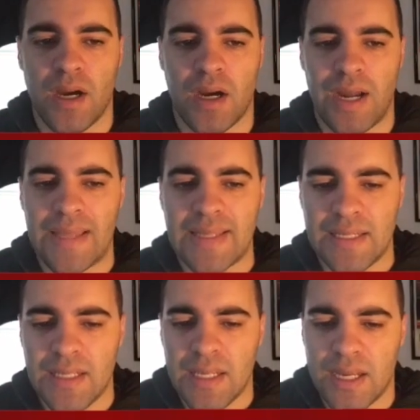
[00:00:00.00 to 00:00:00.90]
And
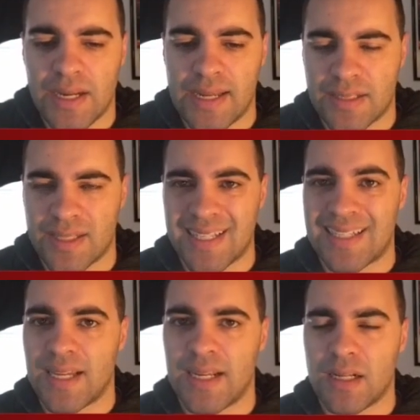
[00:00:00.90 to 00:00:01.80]
then, again, since I
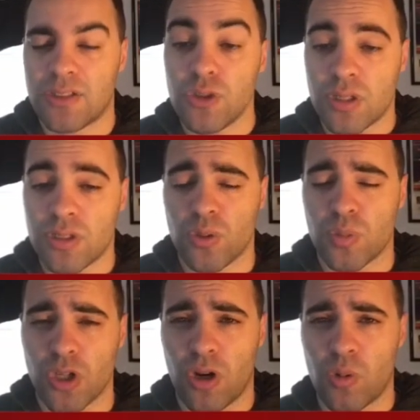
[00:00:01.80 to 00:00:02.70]
said Hidetsu
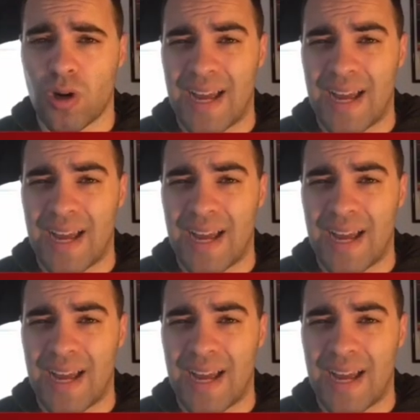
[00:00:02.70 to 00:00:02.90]
Consumes All will